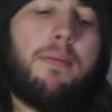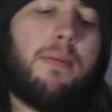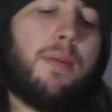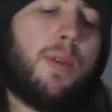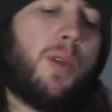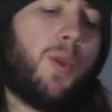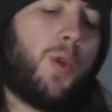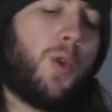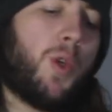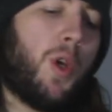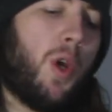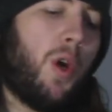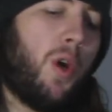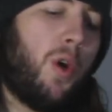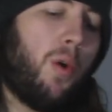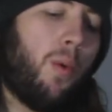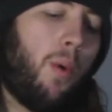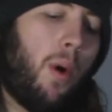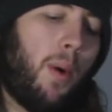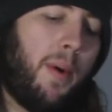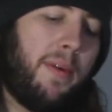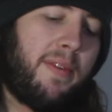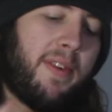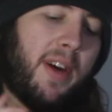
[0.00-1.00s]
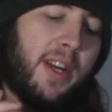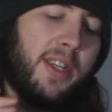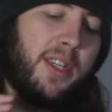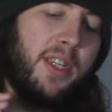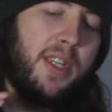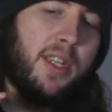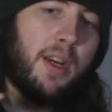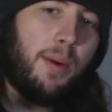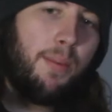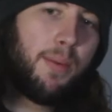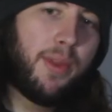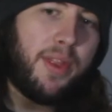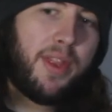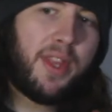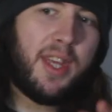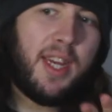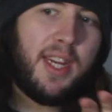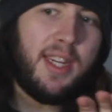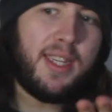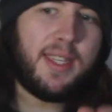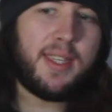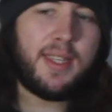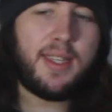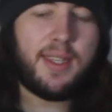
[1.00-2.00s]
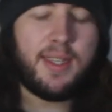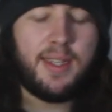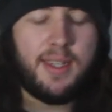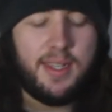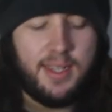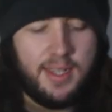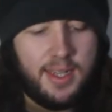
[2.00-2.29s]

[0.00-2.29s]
So what we've actually done with this